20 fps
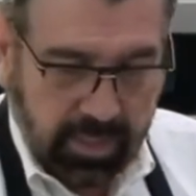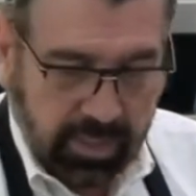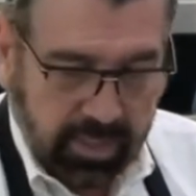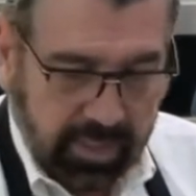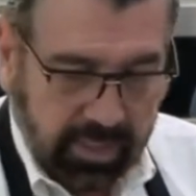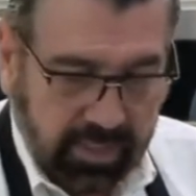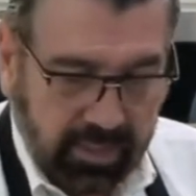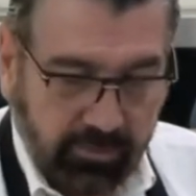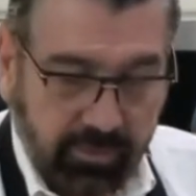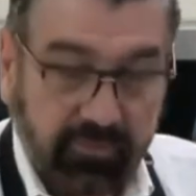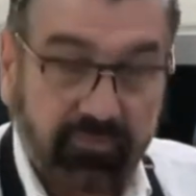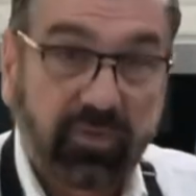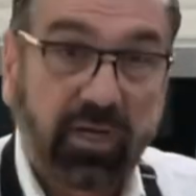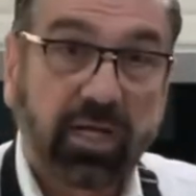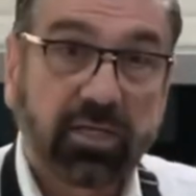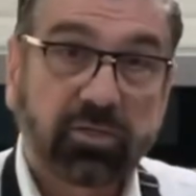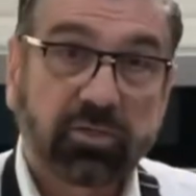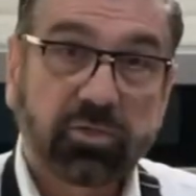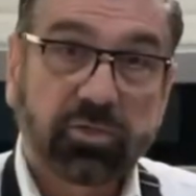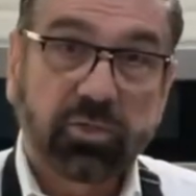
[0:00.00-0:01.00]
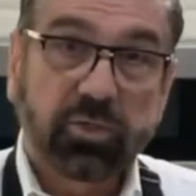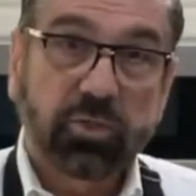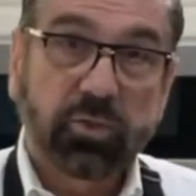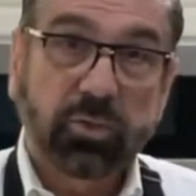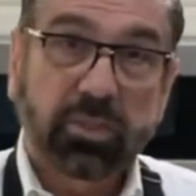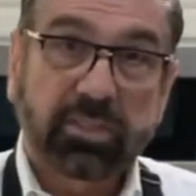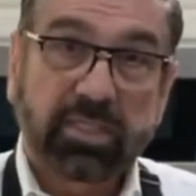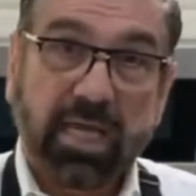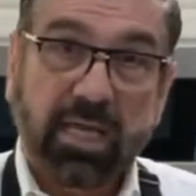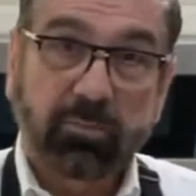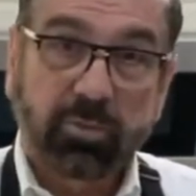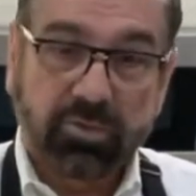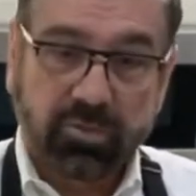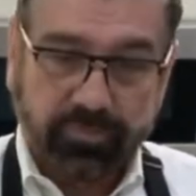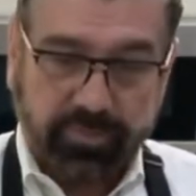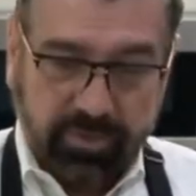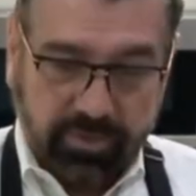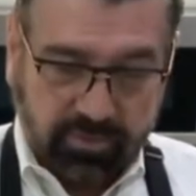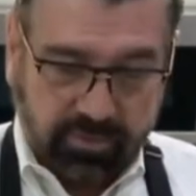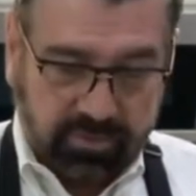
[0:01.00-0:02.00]
And then we've got 2
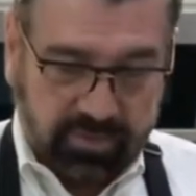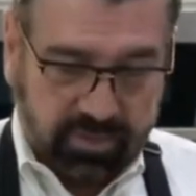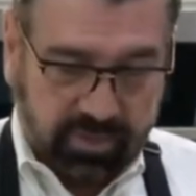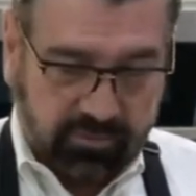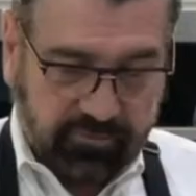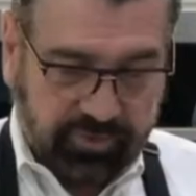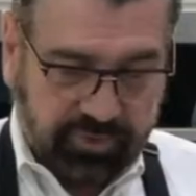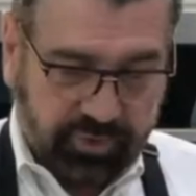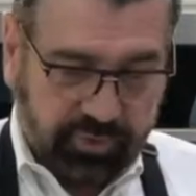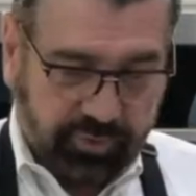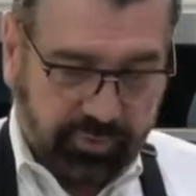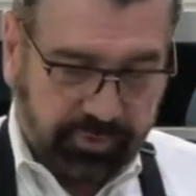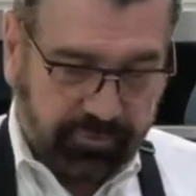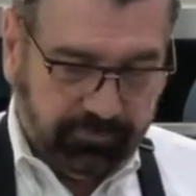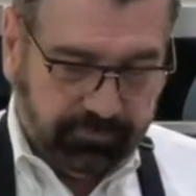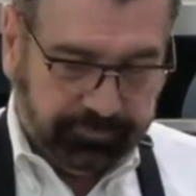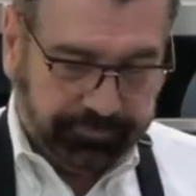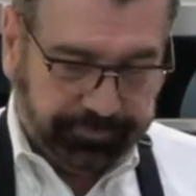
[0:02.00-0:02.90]
tablespoons of sugar.